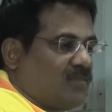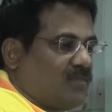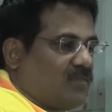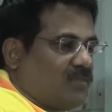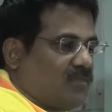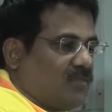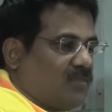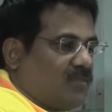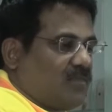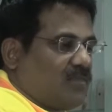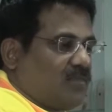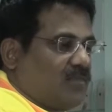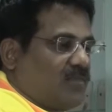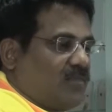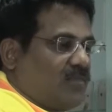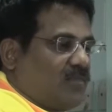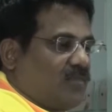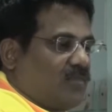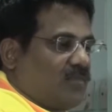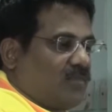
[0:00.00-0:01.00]

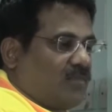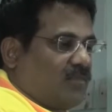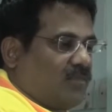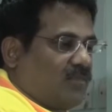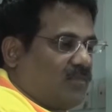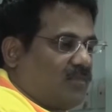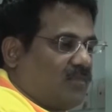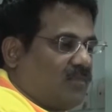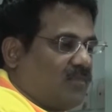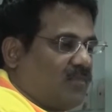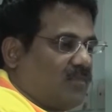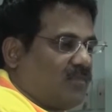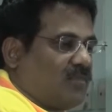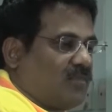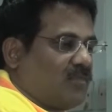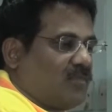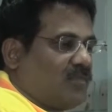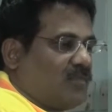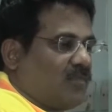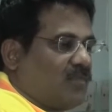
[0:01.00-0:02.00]

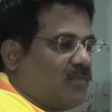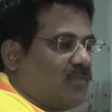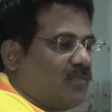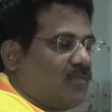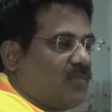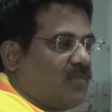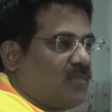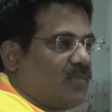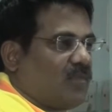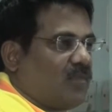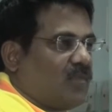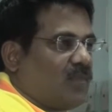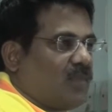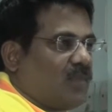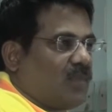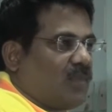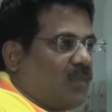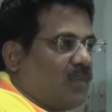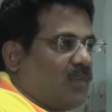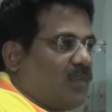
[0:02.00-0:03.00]

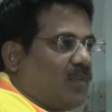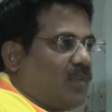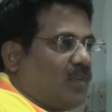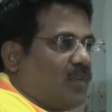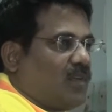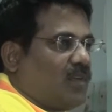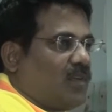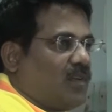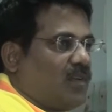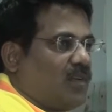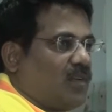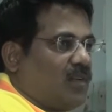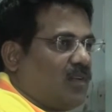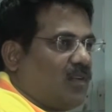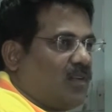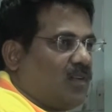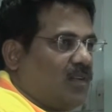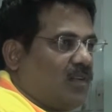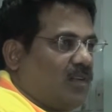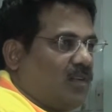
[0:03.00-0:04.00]

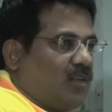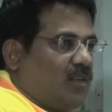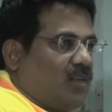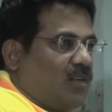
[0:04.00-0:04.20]
(no one is talking)